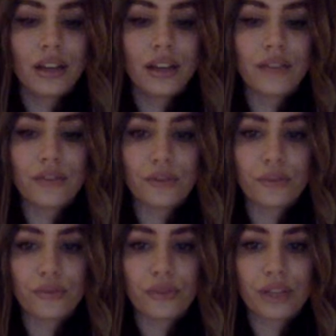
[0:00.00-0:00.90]
And for the
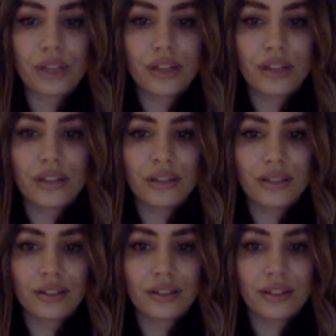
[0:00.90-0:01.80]
pre,
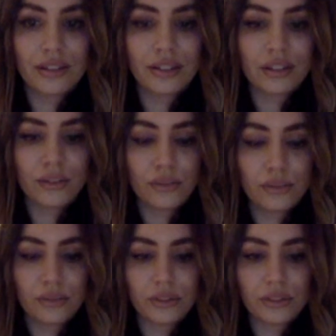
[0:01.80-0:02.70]
we
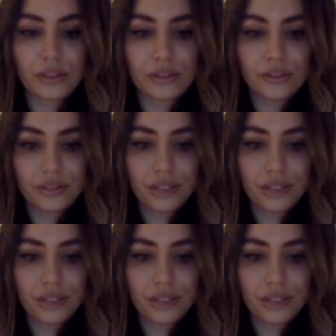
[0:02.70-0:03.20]
will do